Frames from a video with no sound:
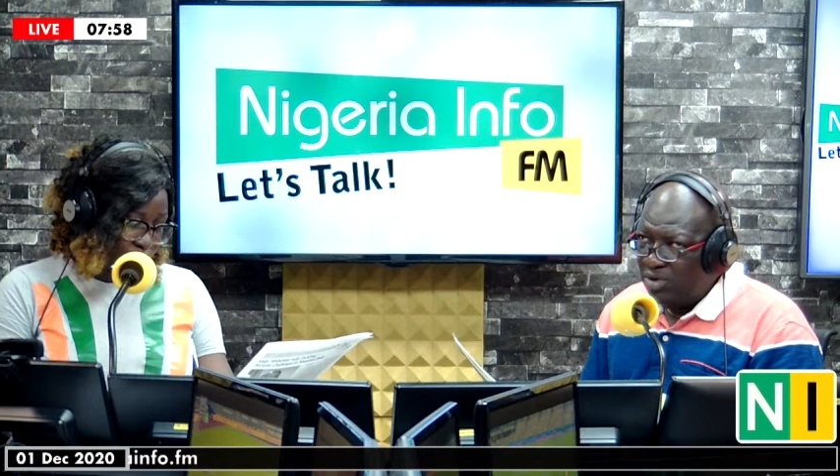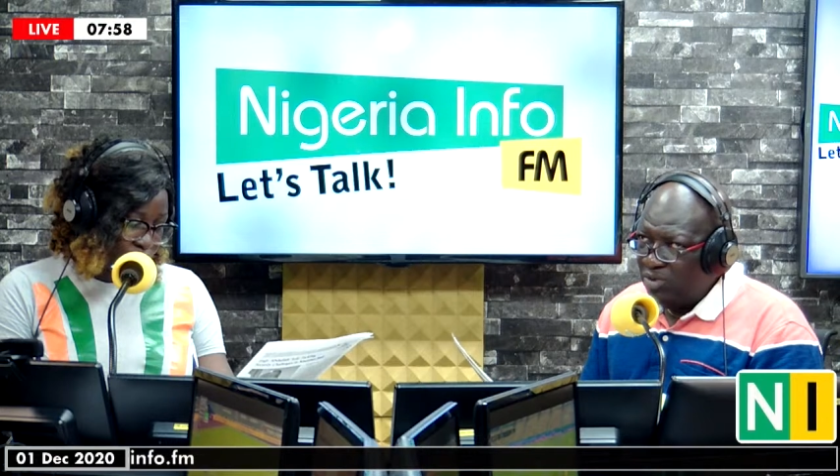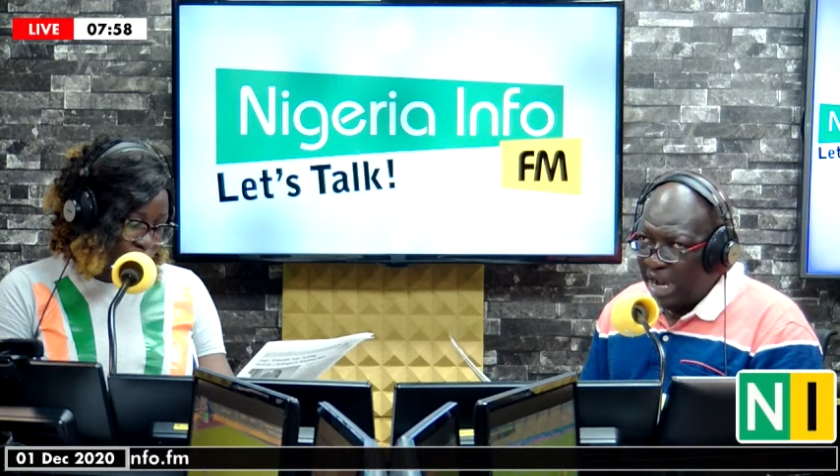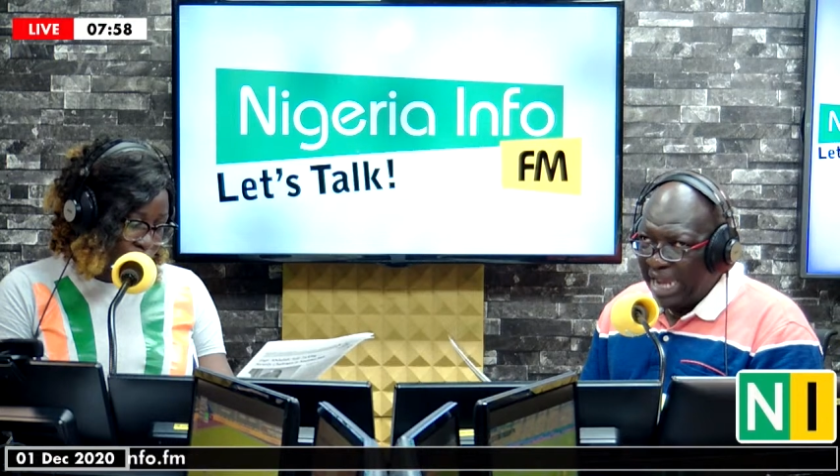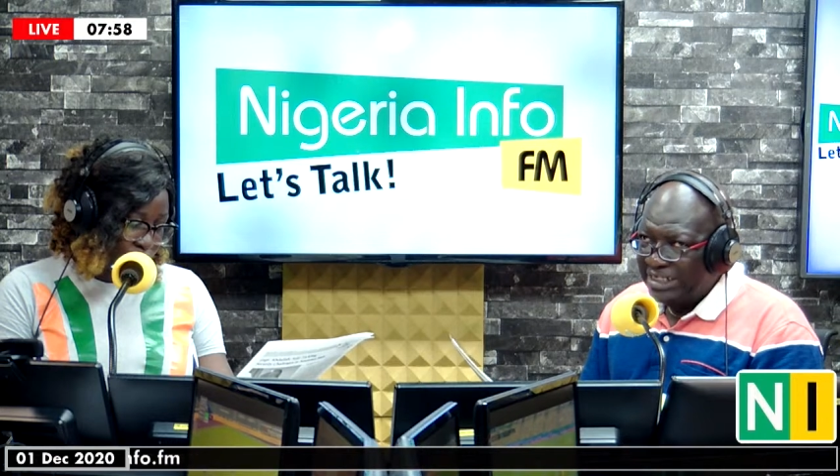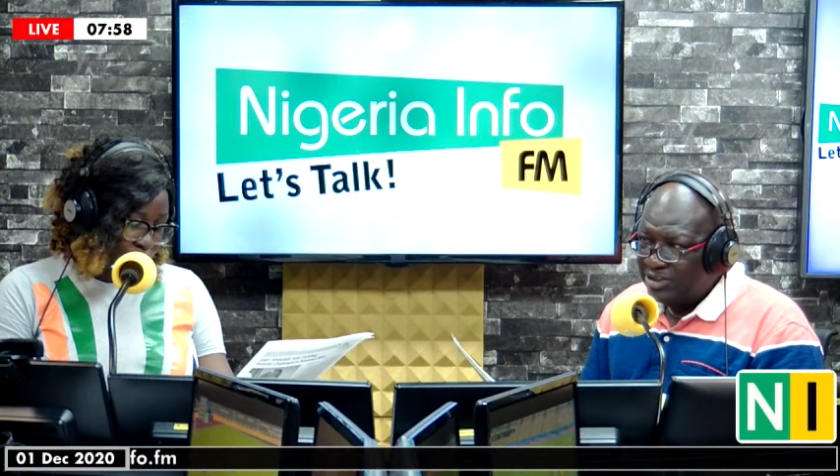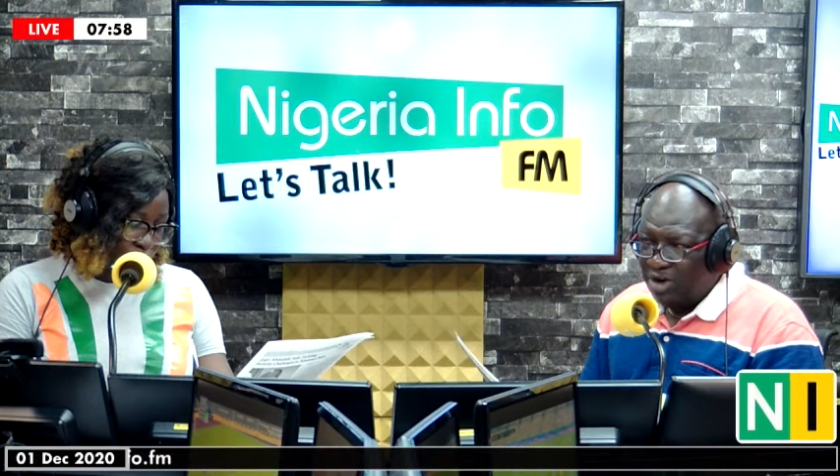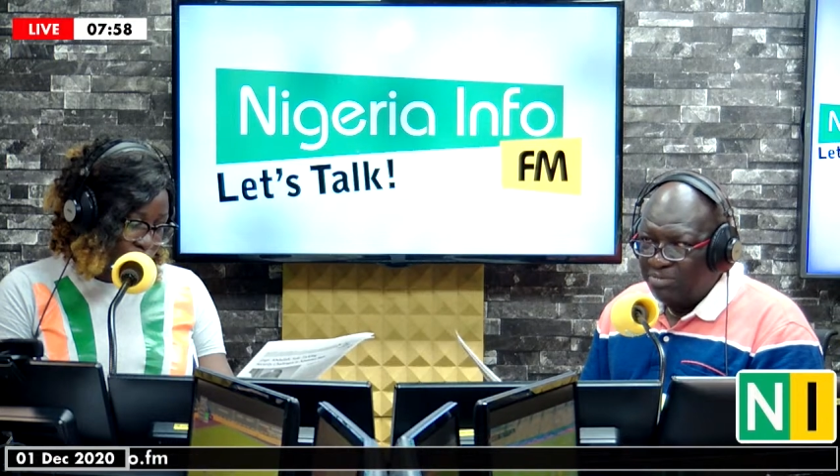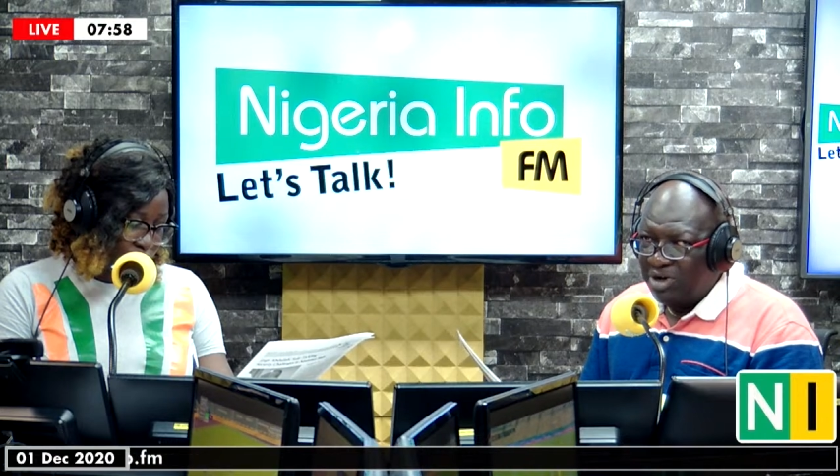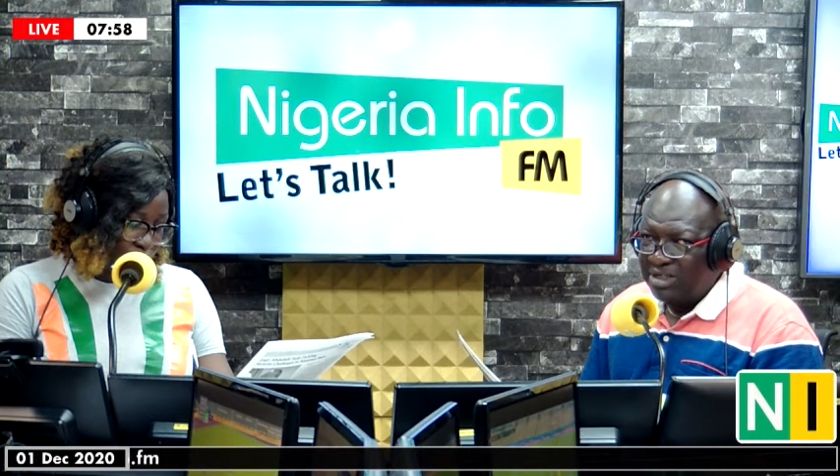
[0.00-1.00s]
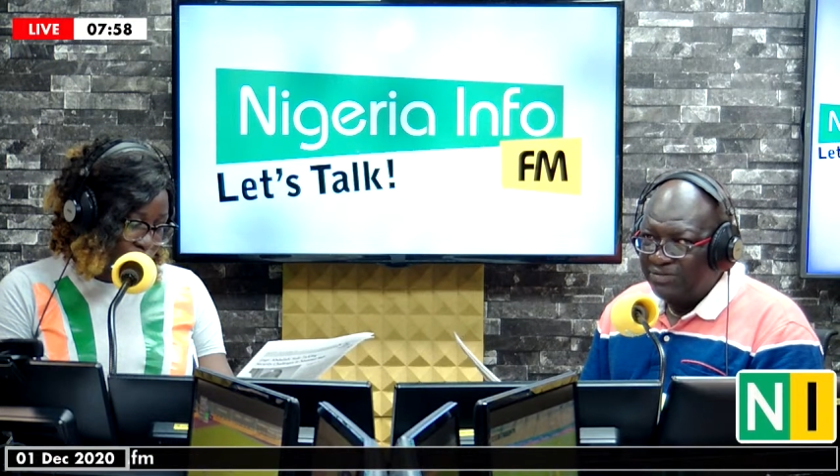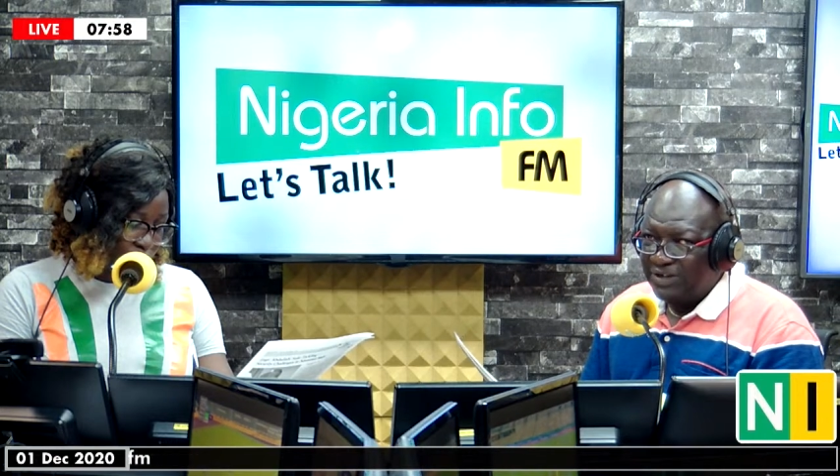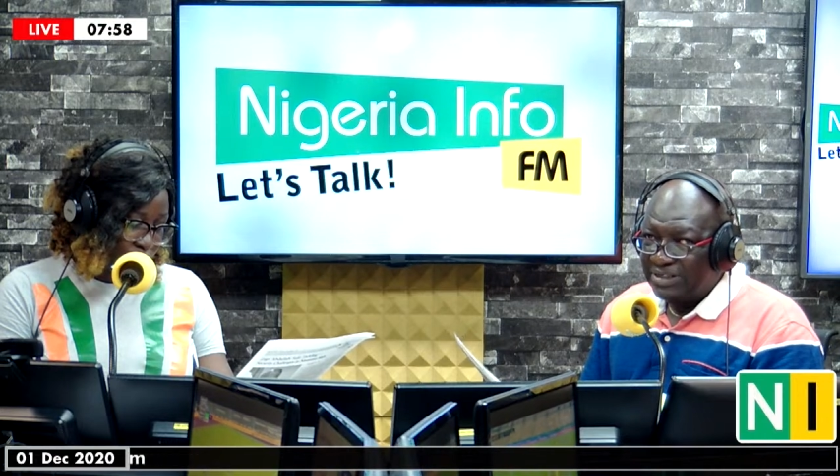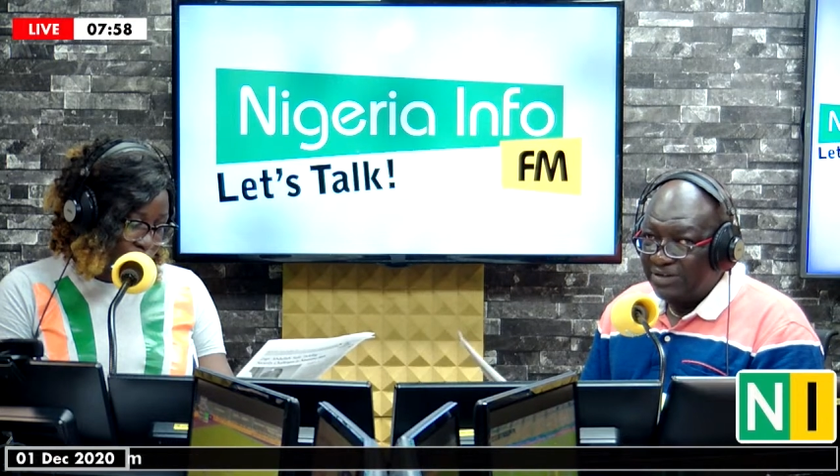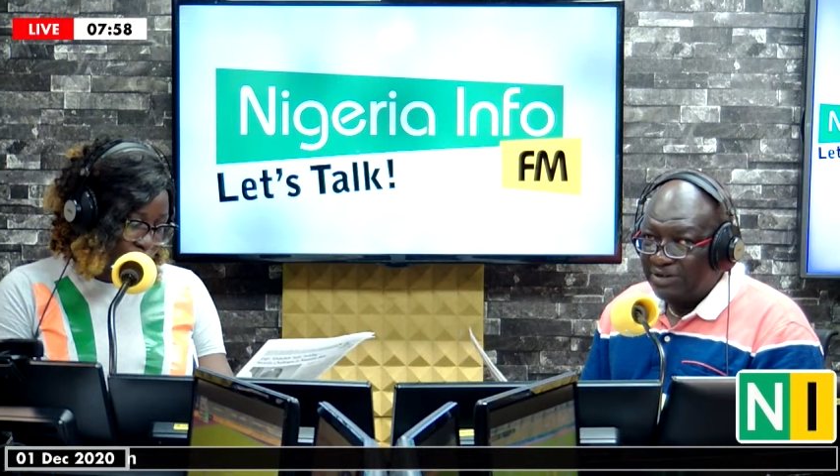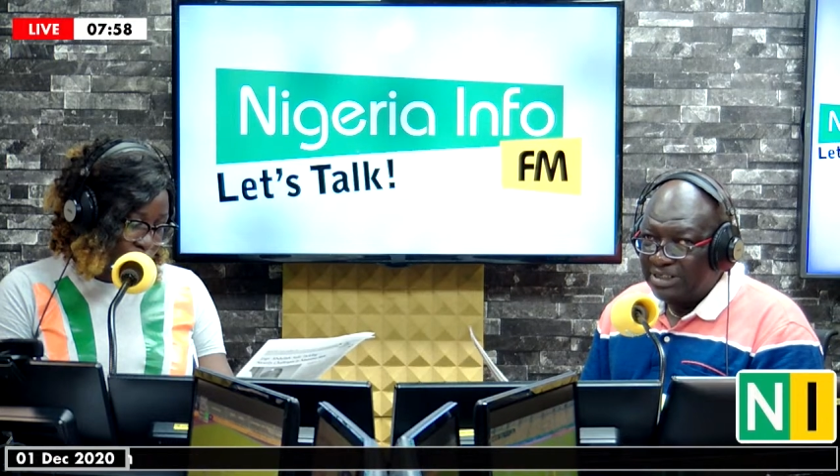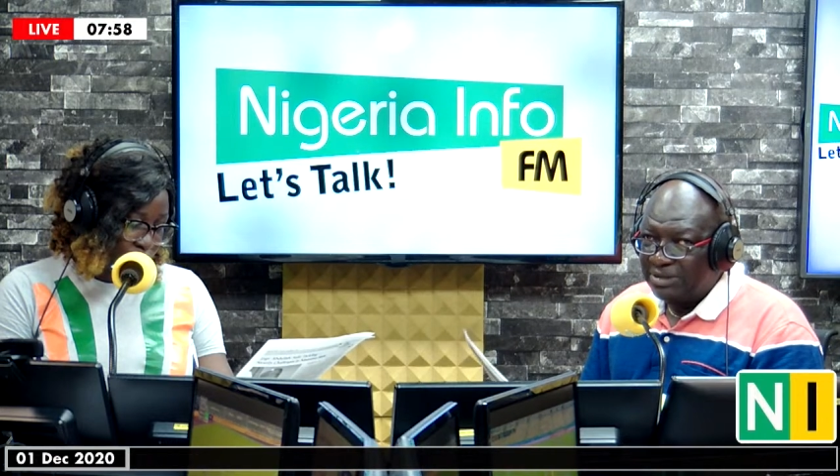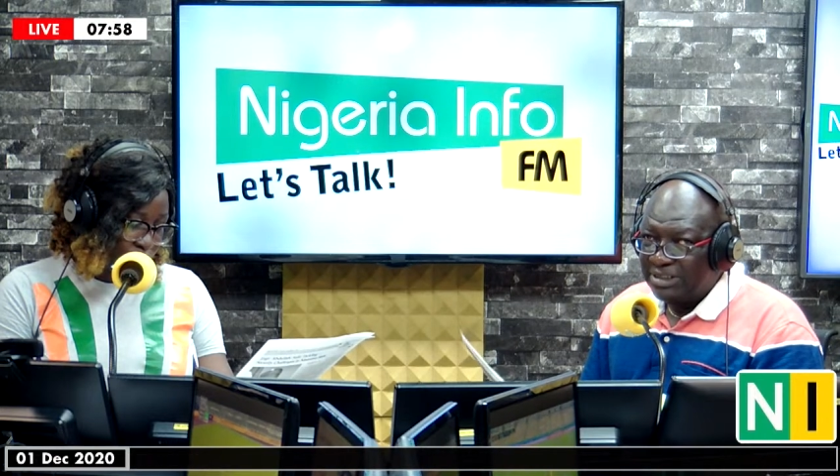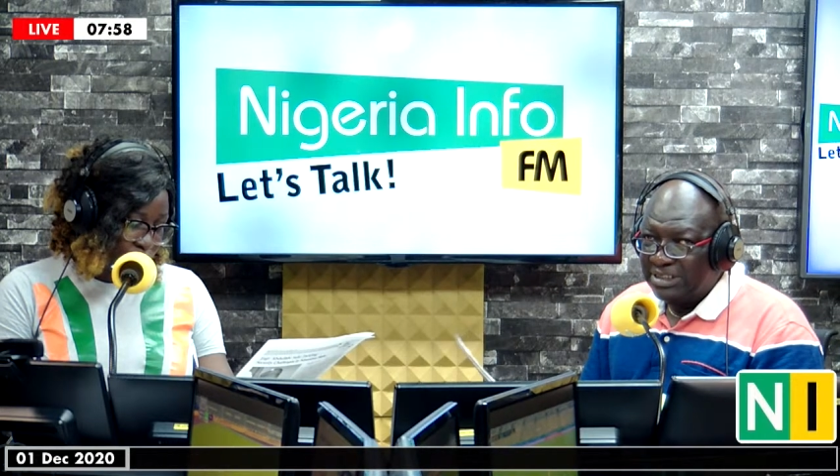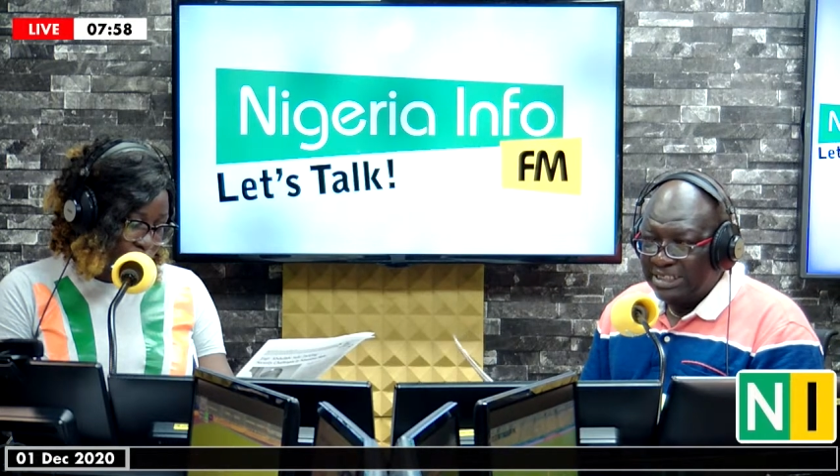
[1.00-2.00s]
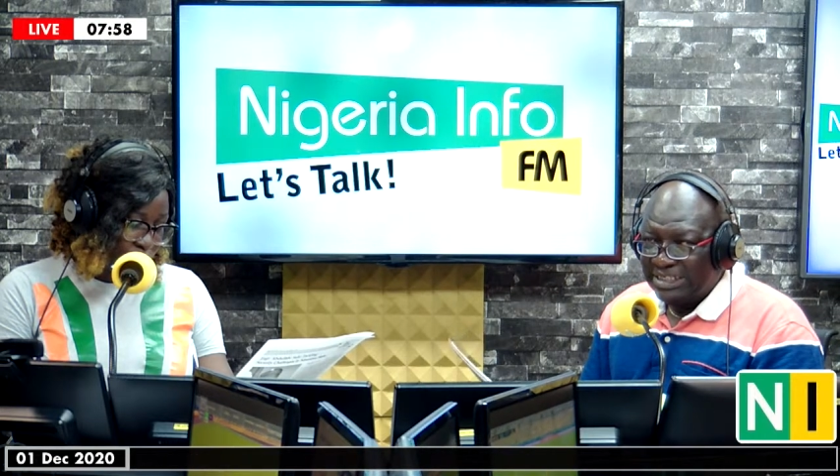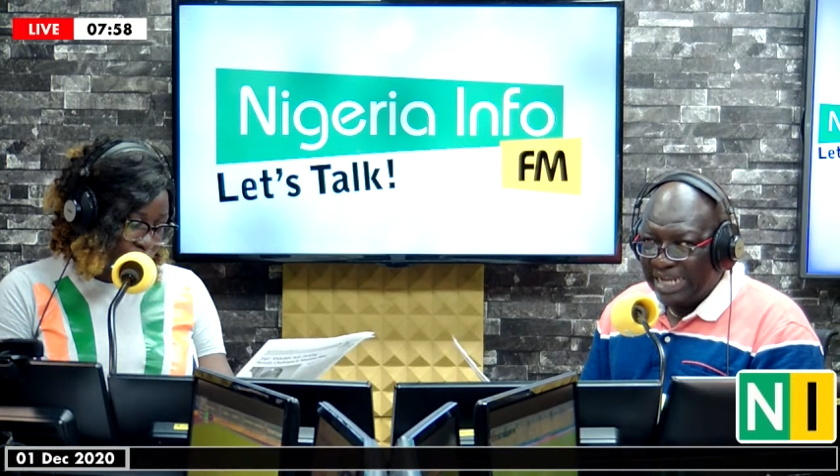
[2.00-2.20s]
And it's all more, in fact, so it's a kind